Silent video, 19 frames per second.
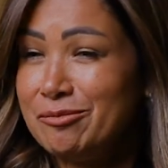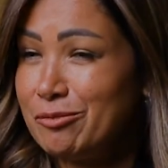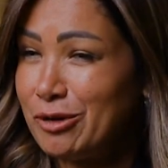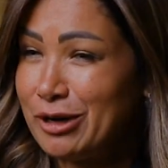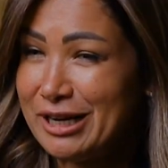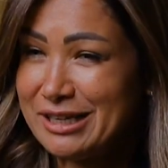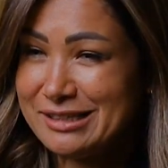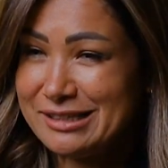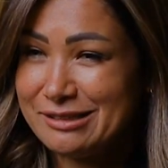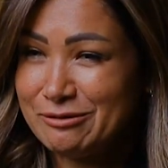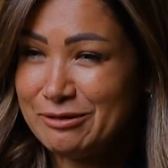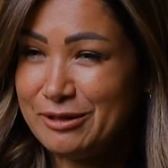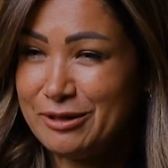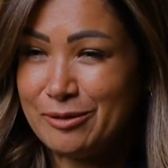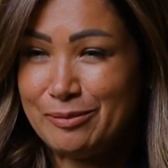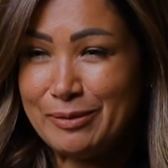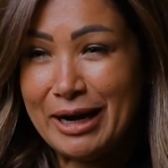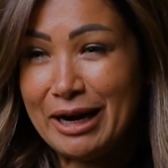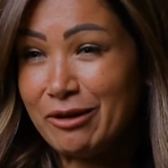impressed
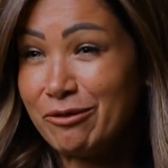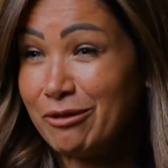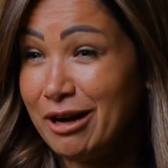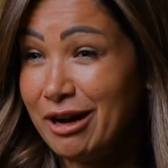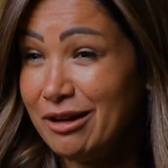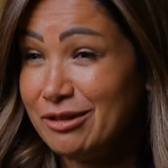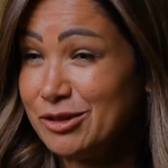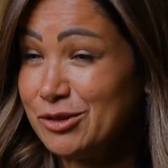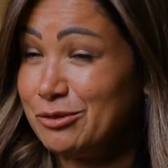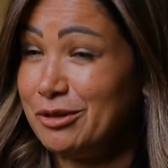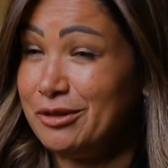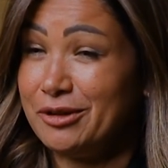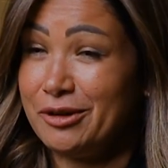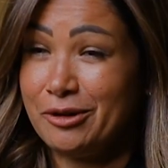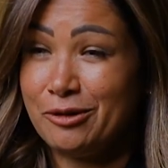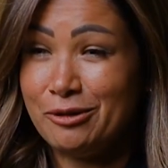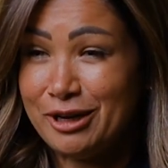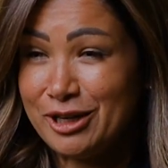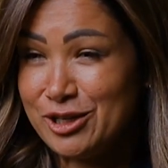with their backgrounds, with
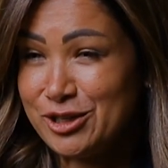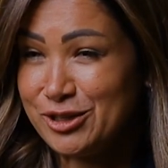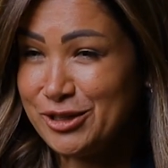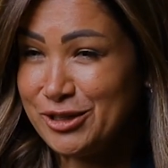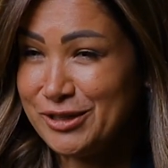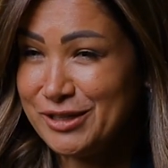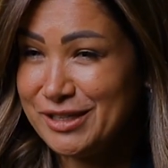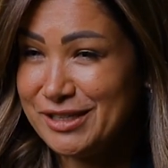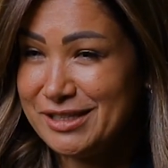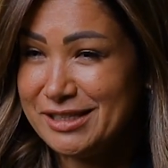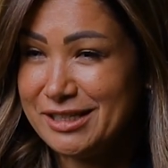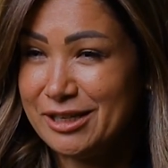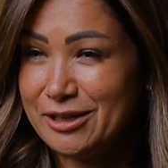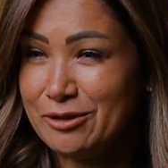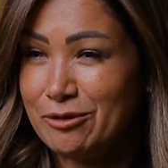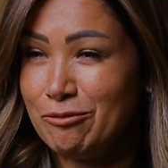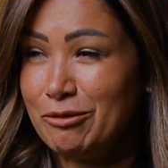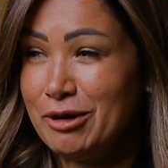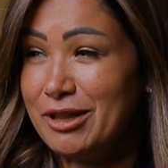their questions,
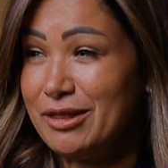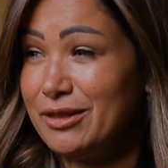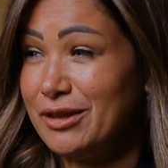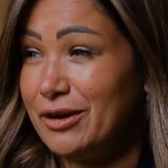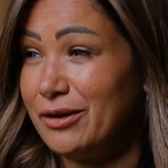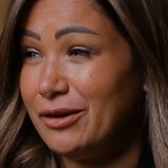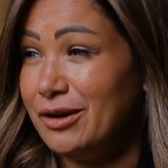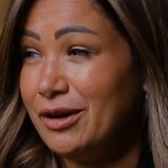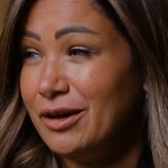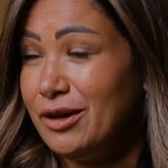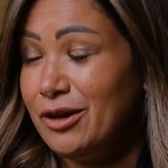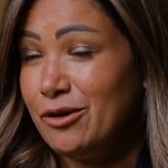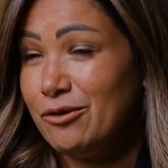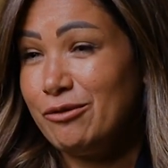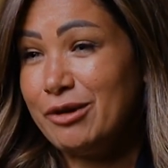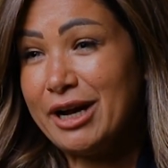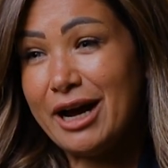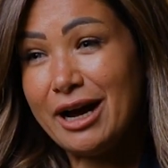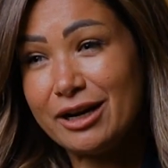you know, with their
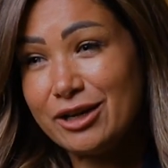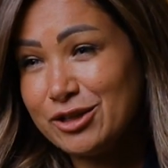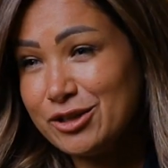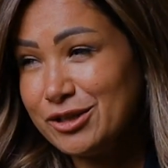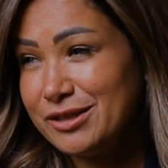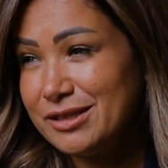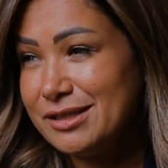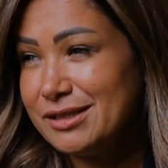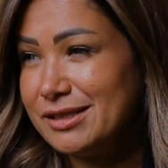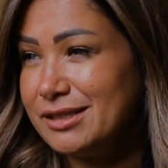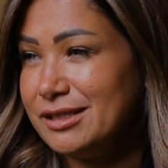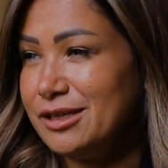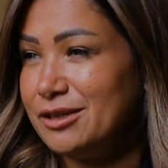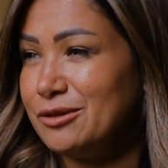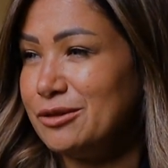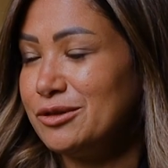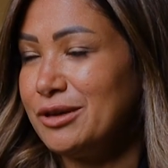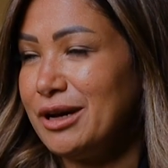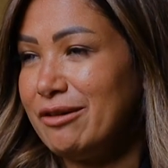reactions,
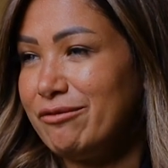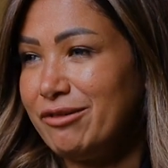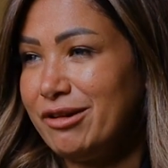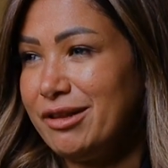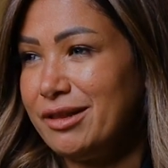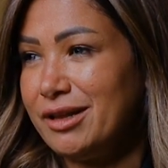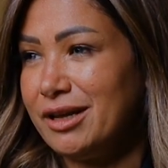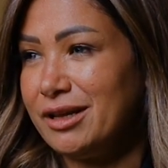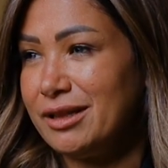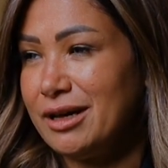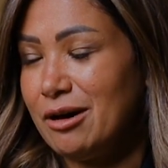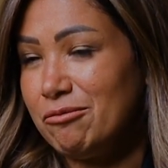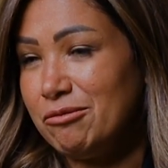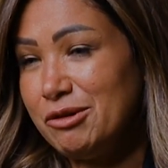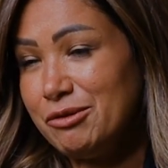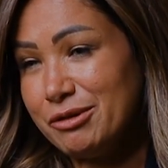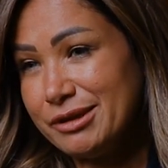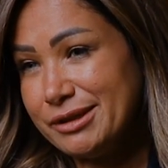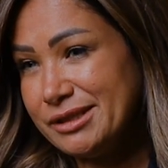you know, to everything
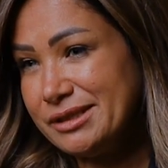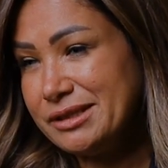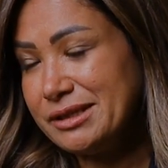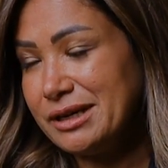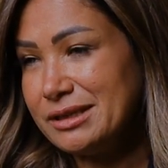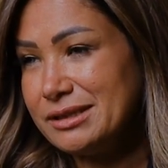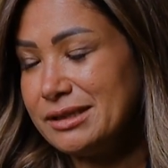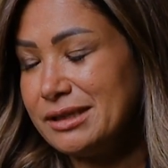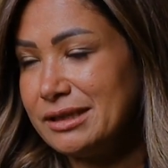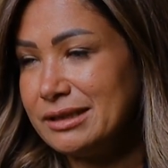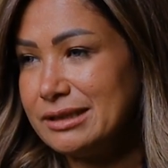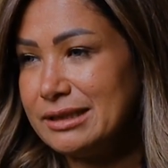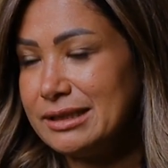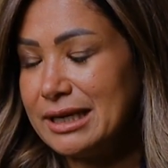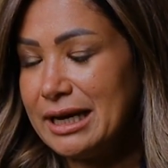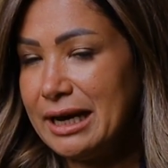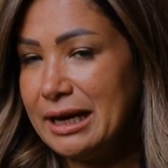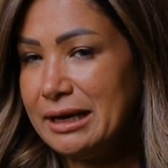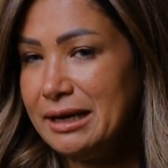that we were discussing
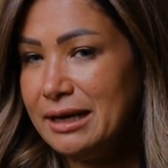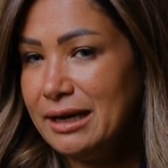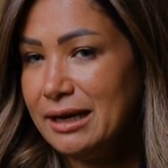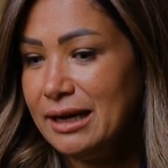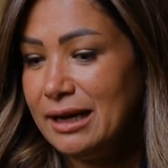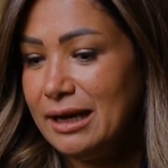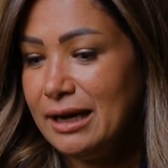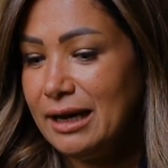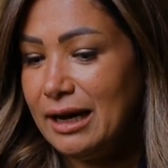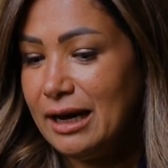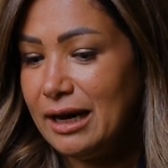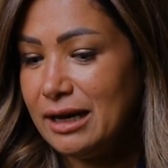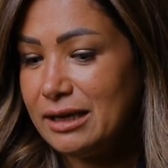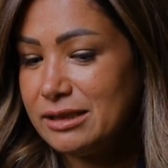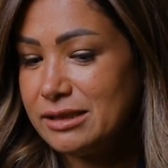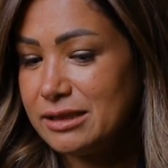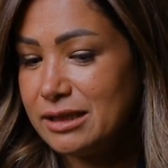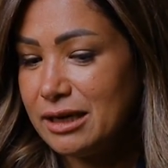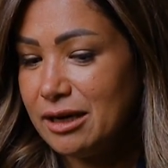today.
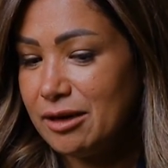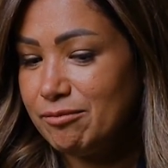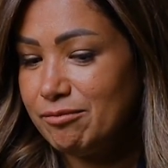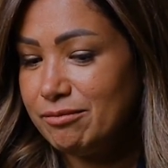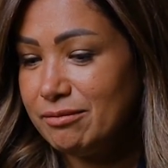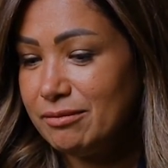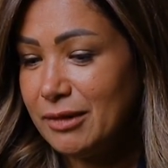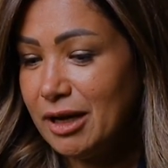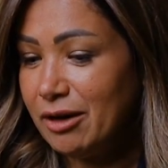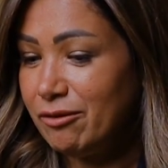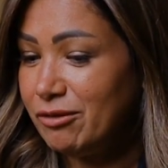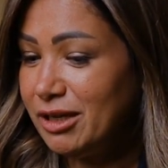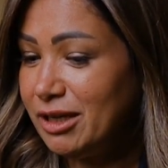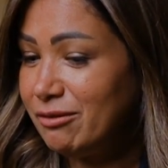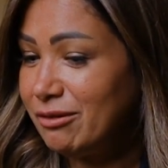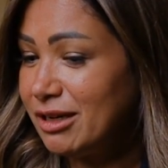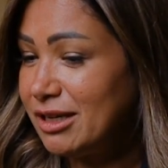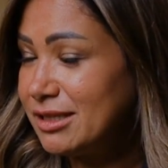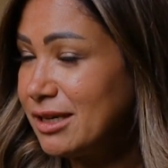And I
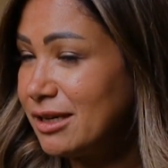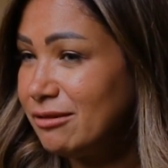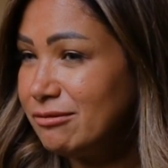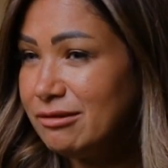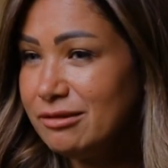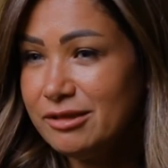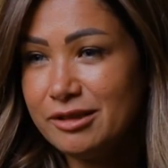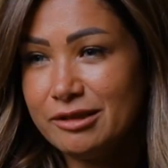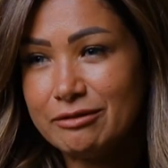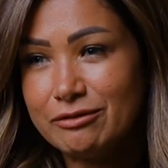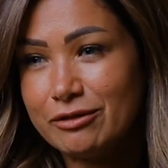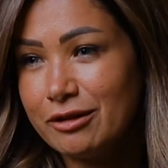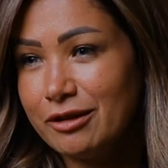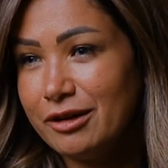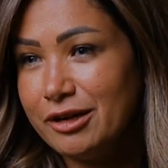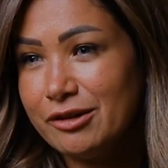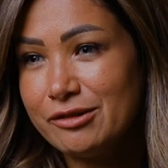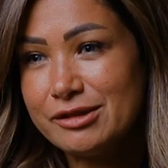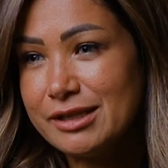really want to salute you
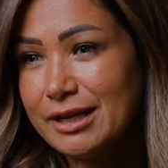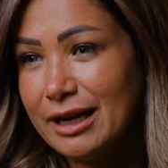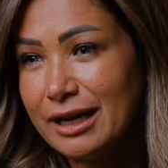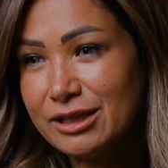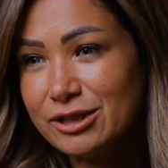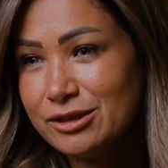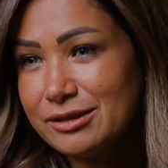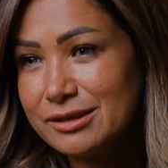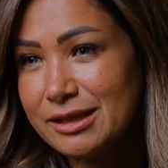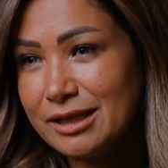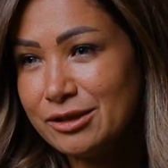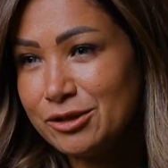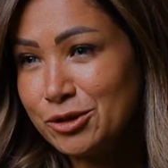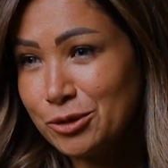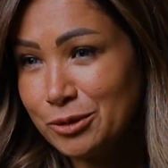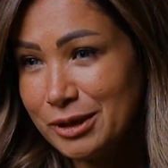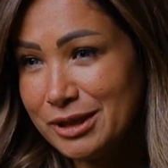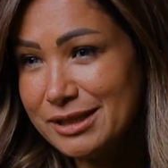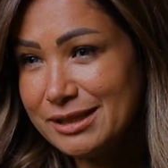for your selections and
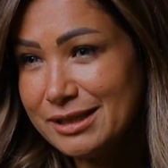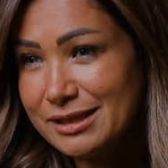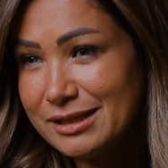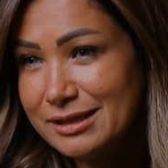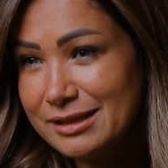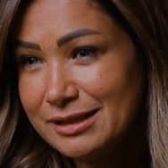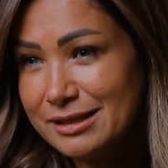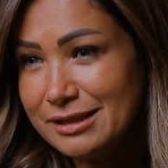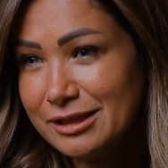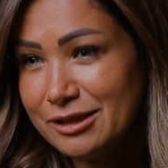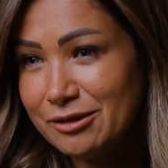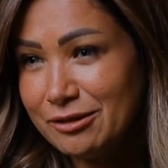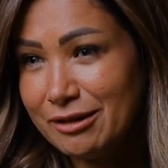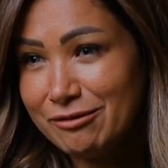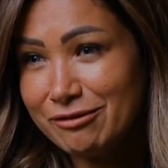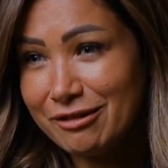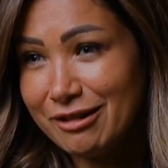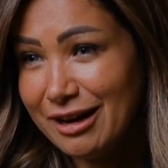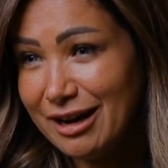choices, you
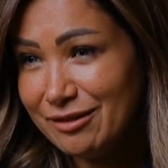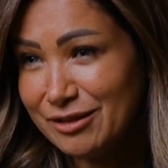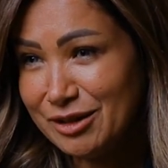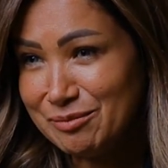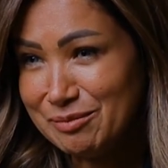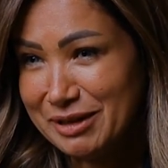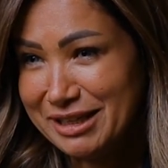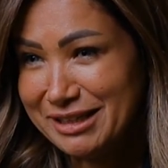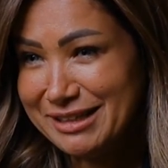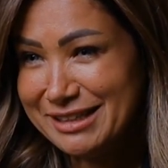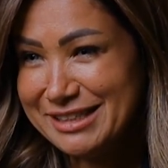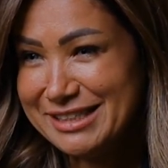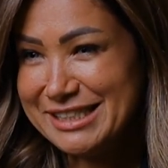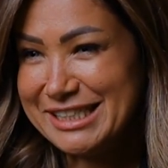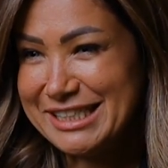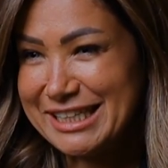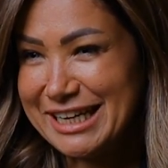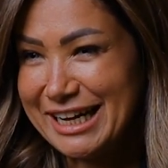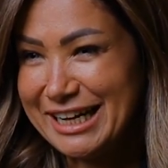know, and for having me
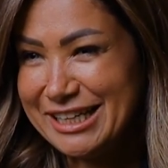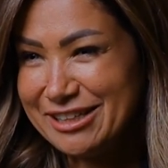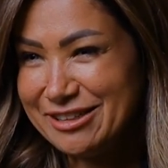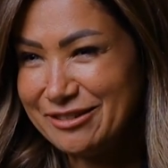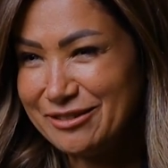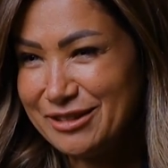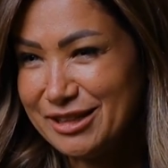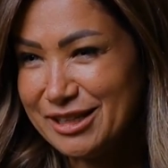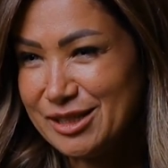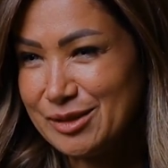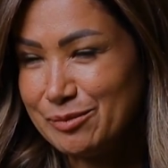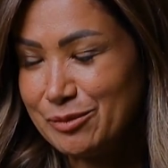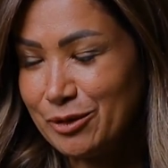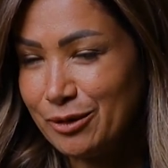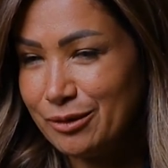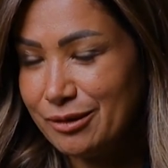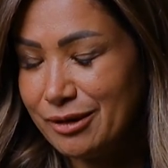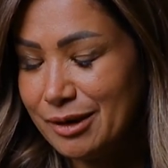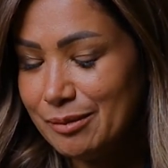today, you know, in this
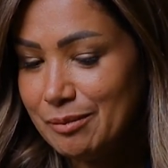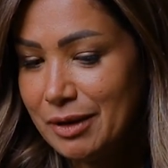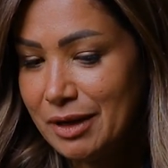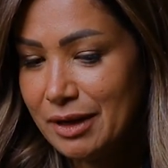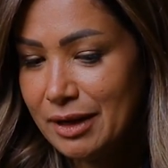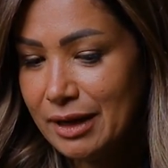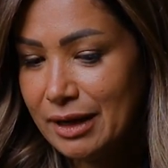program.